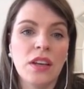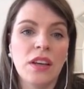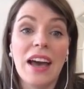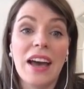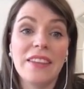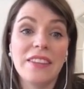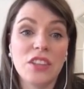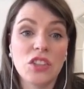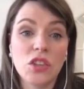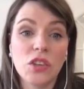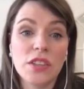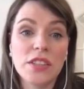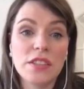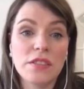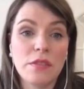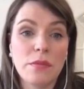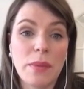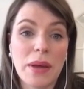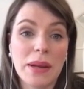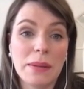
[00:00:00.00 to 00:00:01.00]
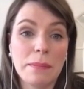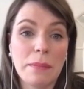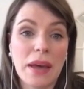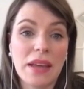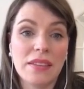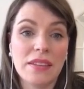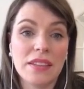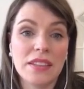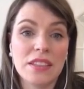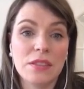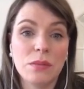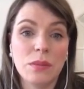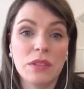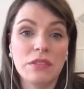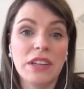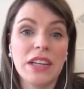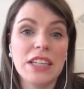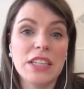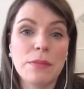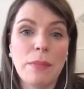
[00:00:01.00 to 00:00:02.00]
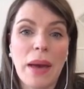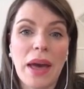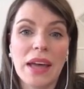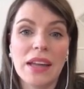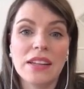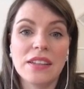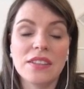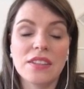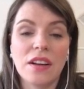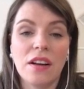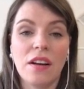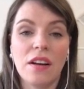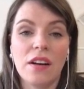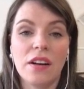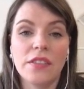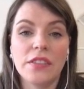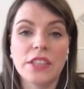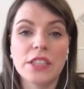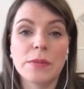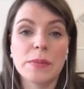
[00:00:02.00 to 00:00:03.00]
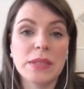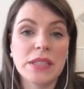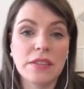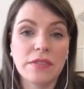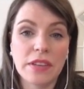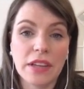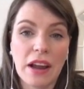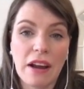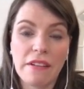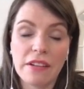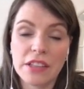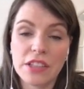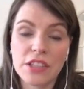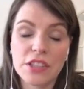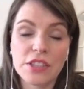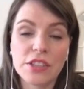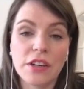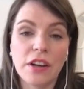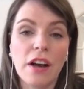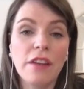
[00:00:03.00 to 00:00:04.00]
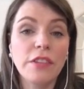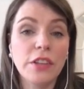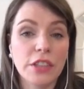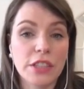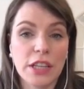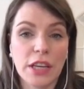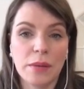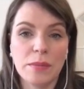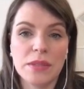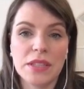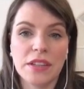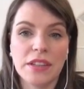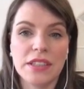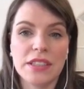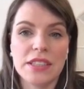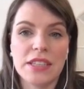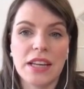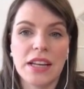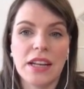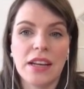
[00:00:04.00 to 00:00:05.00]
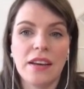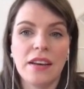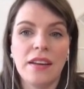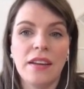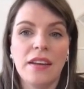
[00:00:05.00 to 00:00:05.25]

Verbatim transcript: And the choice of embedding method will really depend on the specific characters of your time series data